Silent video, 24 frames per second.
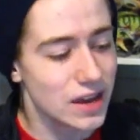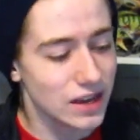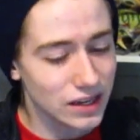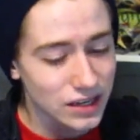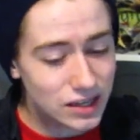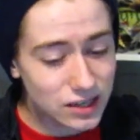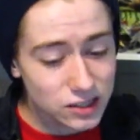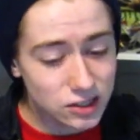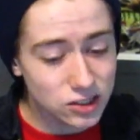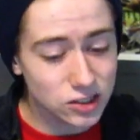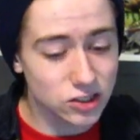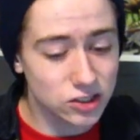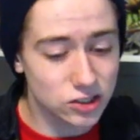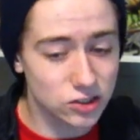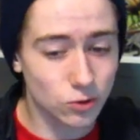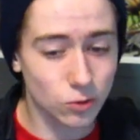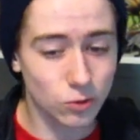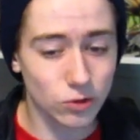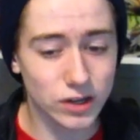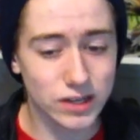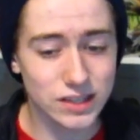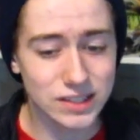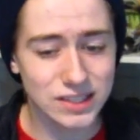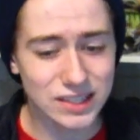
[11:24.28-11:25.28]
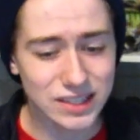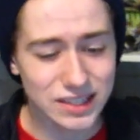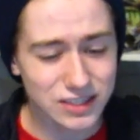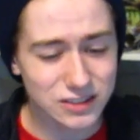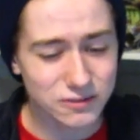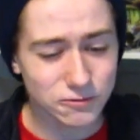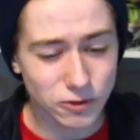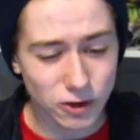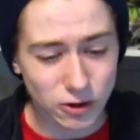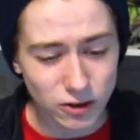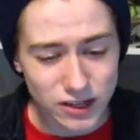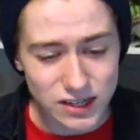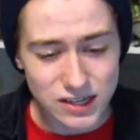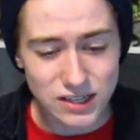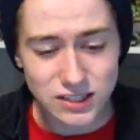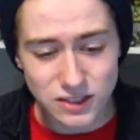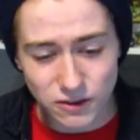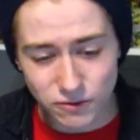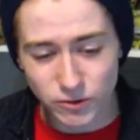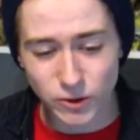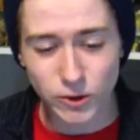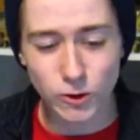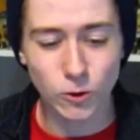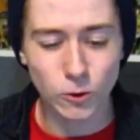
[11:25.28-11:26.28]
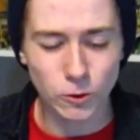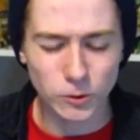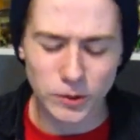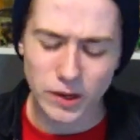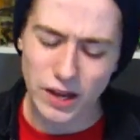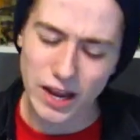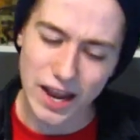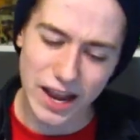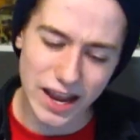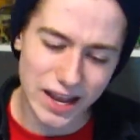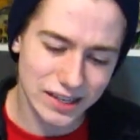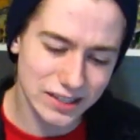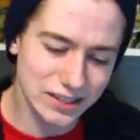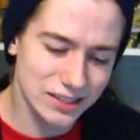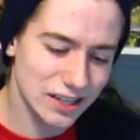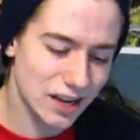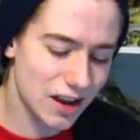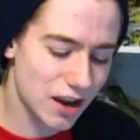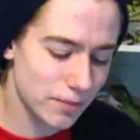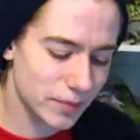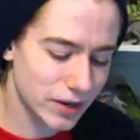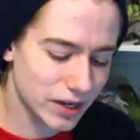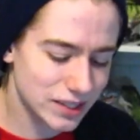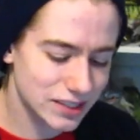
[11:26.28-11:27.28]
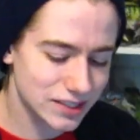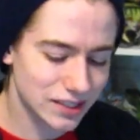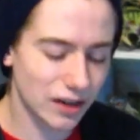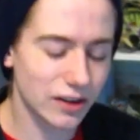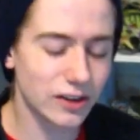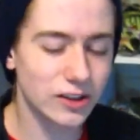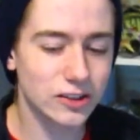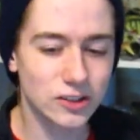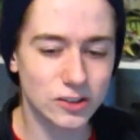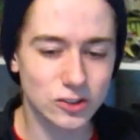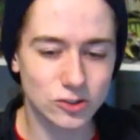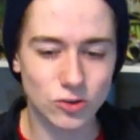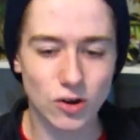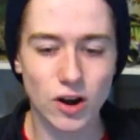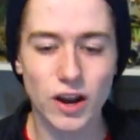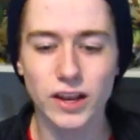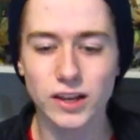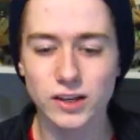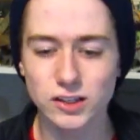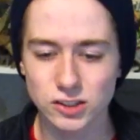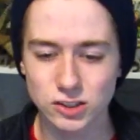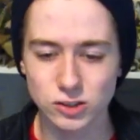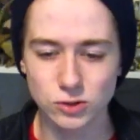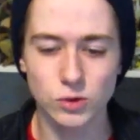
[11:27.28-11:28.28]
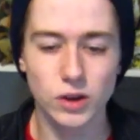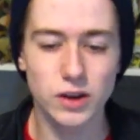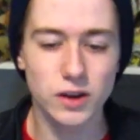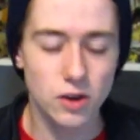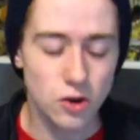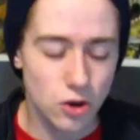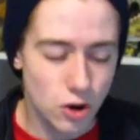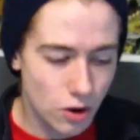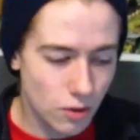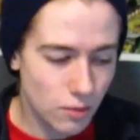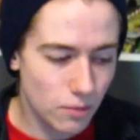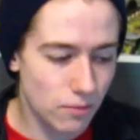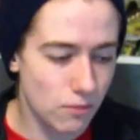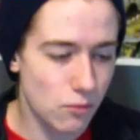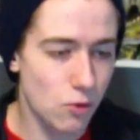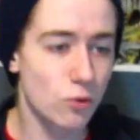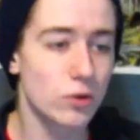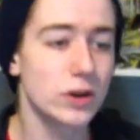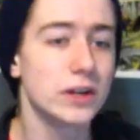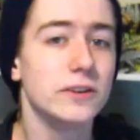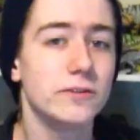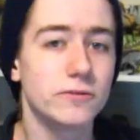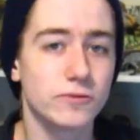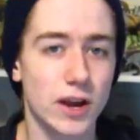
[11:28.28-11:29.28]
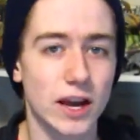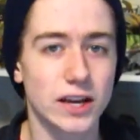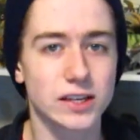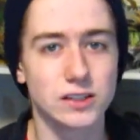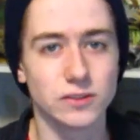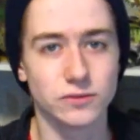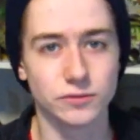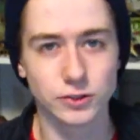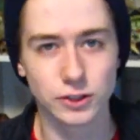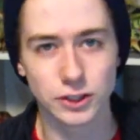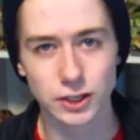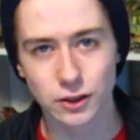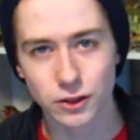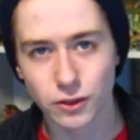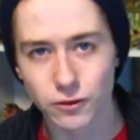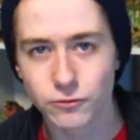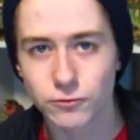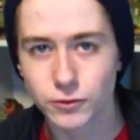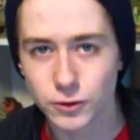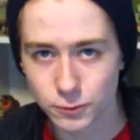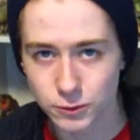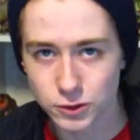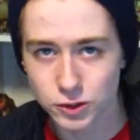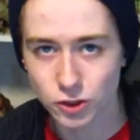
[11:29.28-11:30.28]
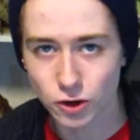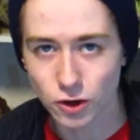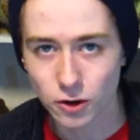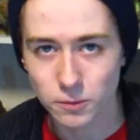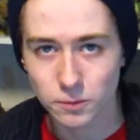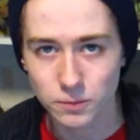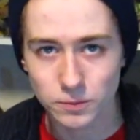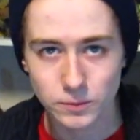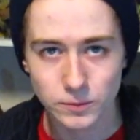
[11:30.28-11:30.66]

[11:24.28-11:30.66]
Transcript: into stories is very difficult, and I'm excited to try and do it more effectively in the future.